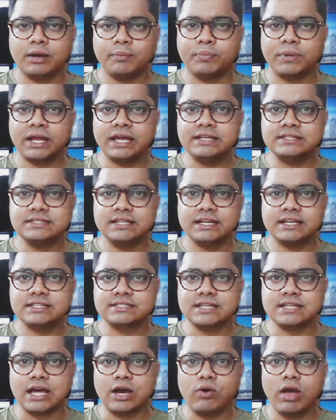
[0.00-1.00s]
uprising
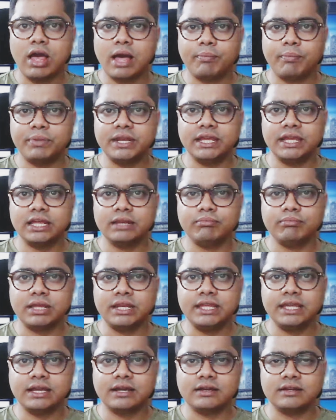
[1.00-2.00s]
is now happening in
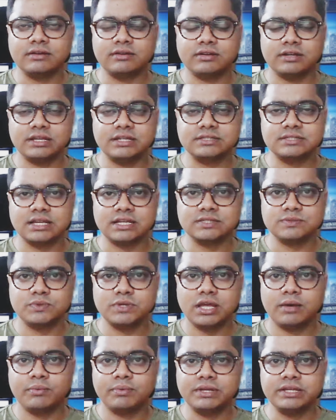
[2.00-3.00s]
many countries as
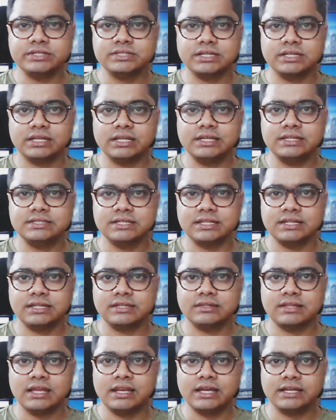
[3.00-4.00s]
we have recently seen
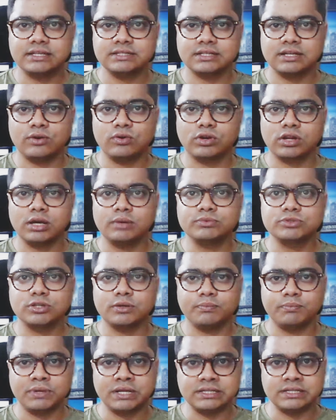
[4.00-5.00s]
in the election outcomes
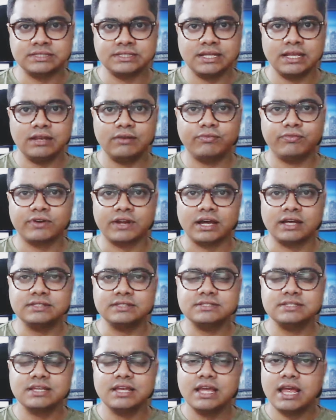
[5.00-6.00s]
of Brazil,
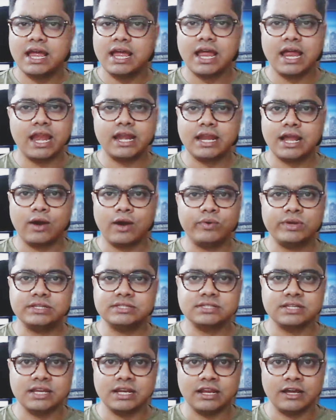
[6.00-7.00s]
France and now in
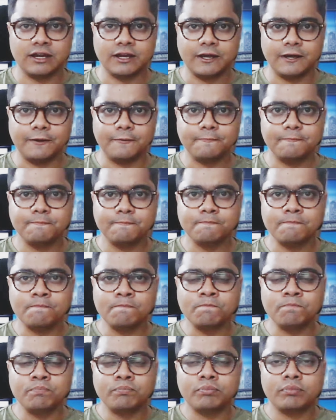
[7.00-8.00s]
Sri Lanka.
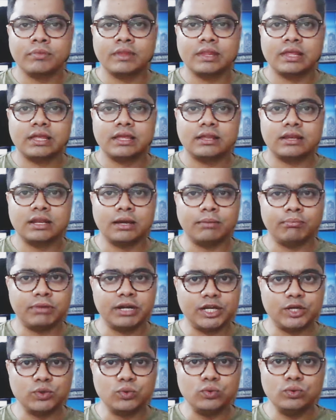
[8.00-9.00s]

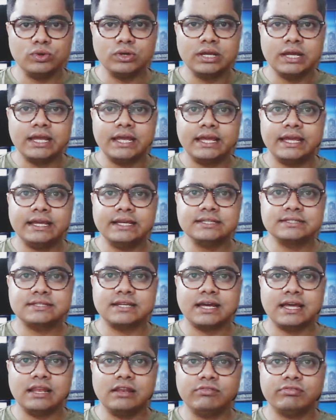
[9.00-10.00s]
Number 2.
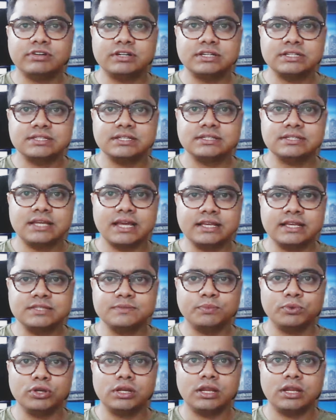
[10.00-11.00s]
Israel versus
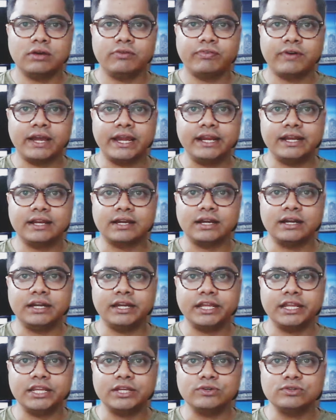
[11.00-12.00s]
Hezbollah fight
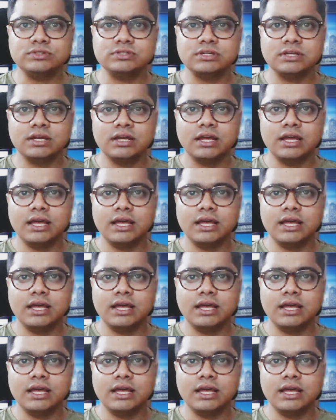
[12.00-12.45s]
continues.